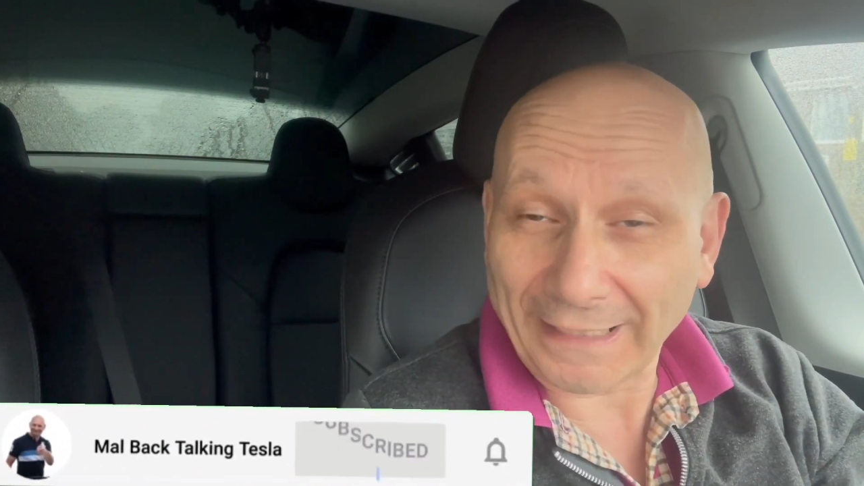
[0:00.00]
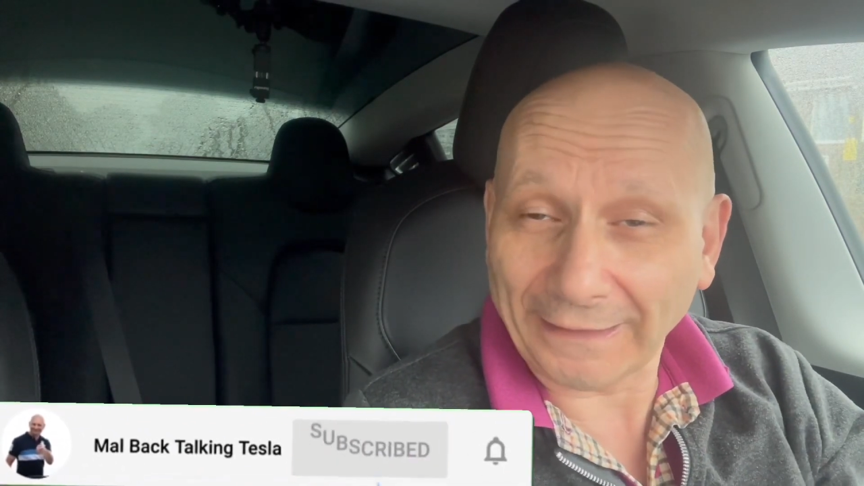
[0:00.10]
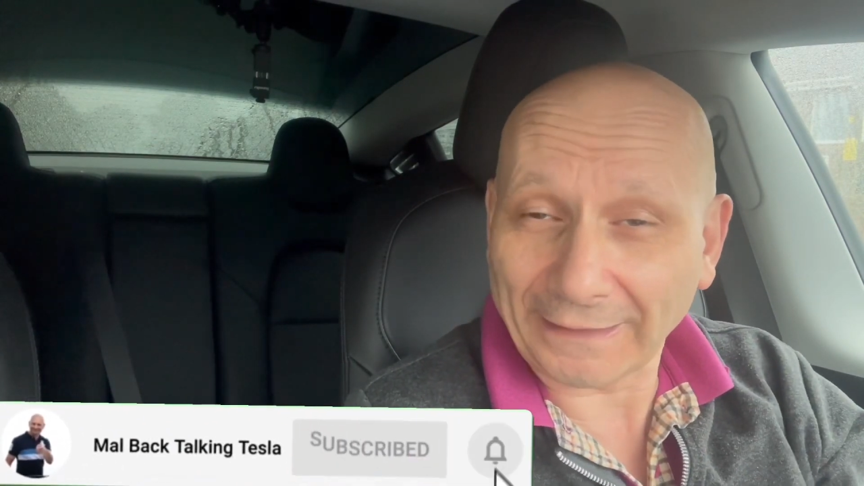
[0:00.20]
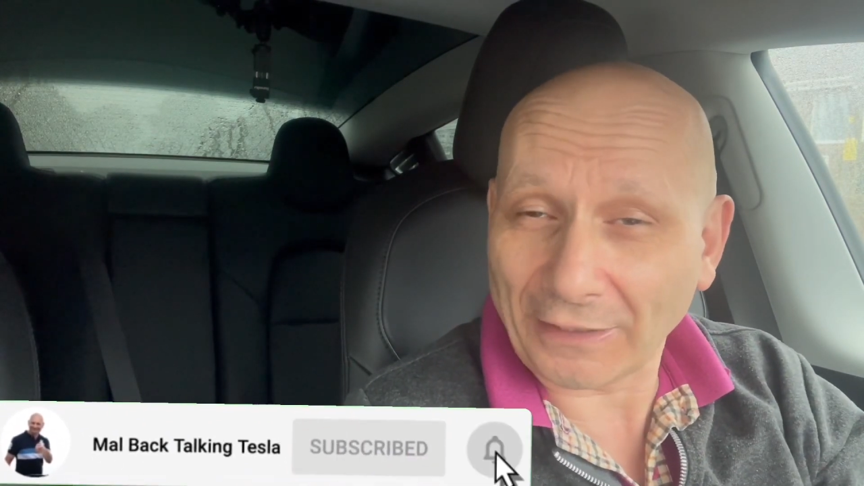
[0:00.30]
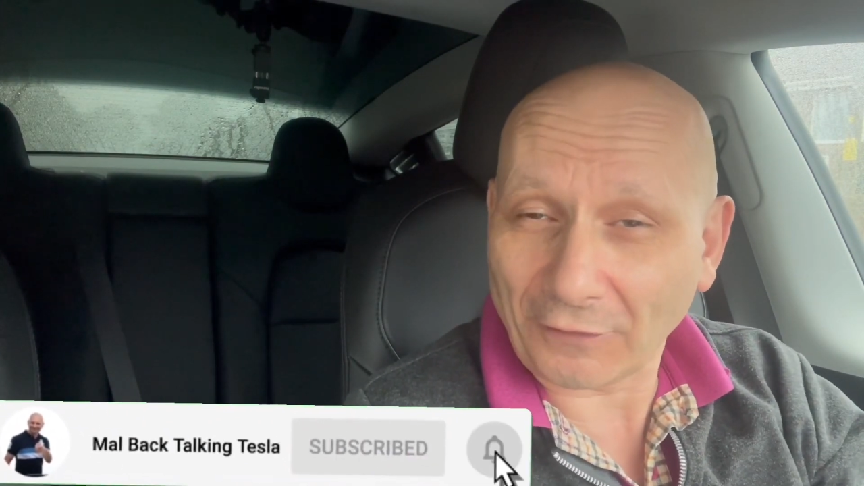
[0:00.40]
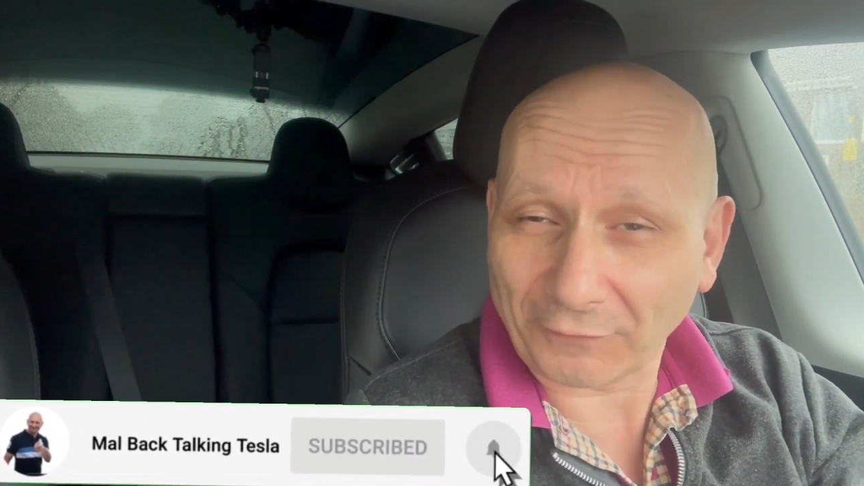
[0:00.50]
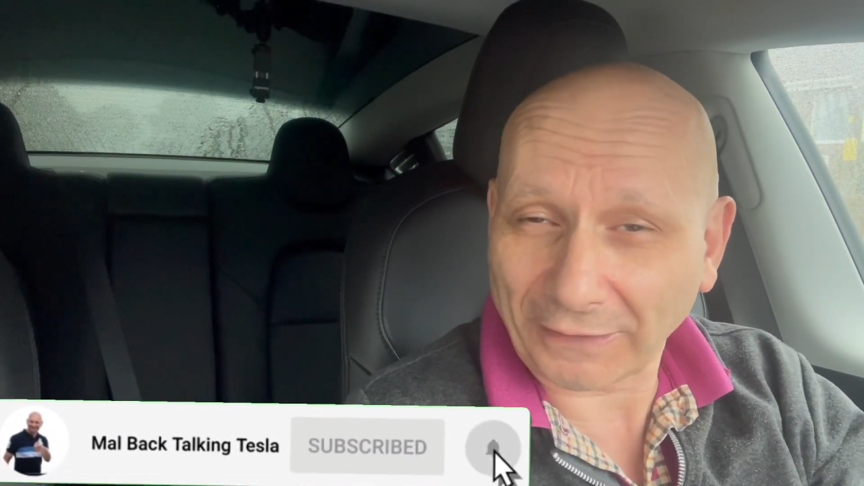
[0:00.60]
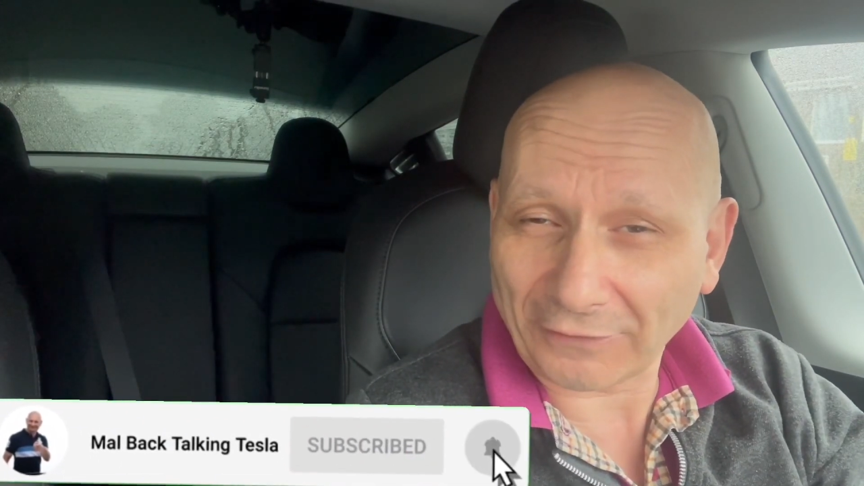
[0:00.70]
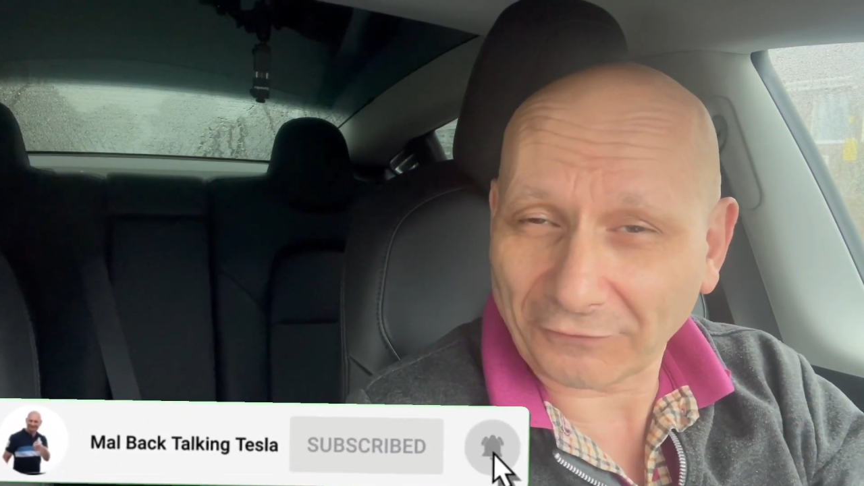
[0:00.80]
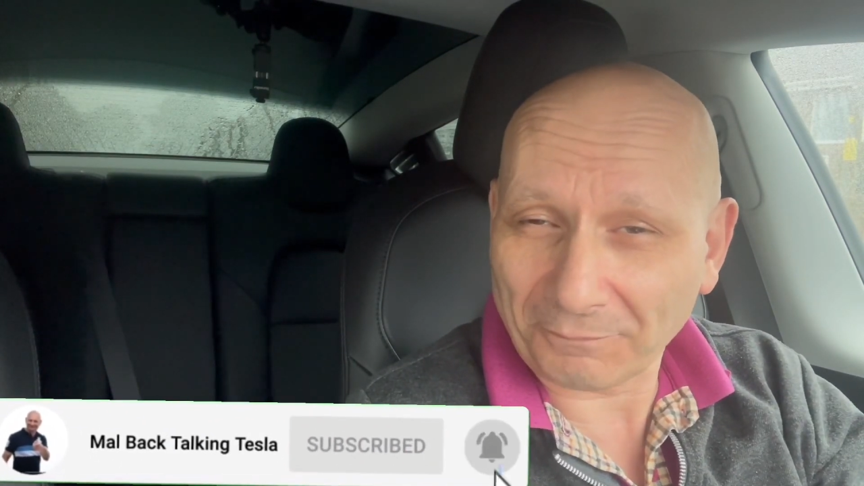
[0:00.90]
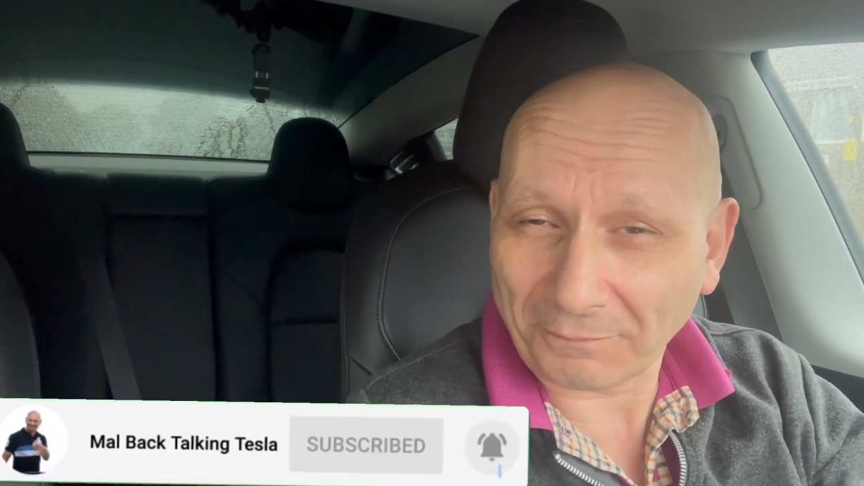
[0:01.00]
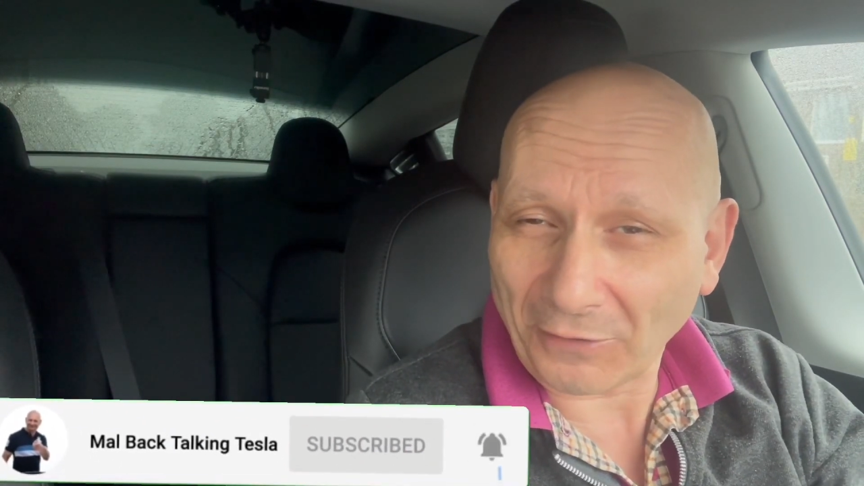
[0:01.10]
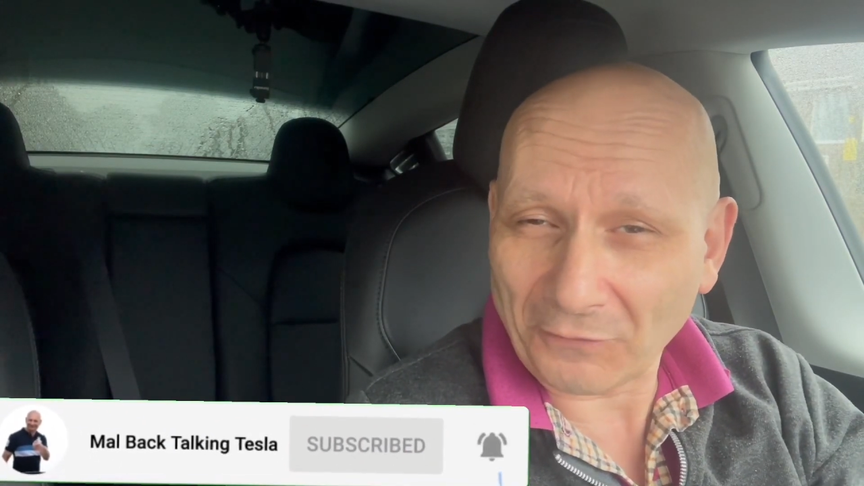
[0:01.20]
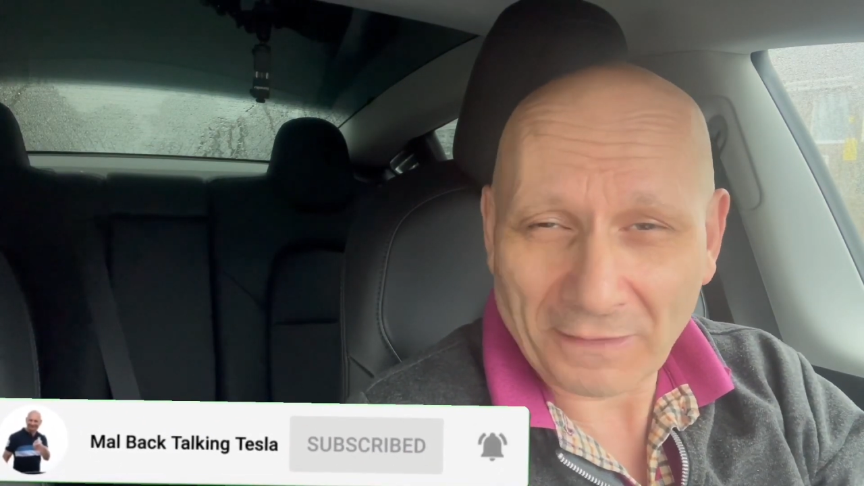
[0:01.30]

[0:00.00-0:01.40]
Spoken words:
hit that notification bell,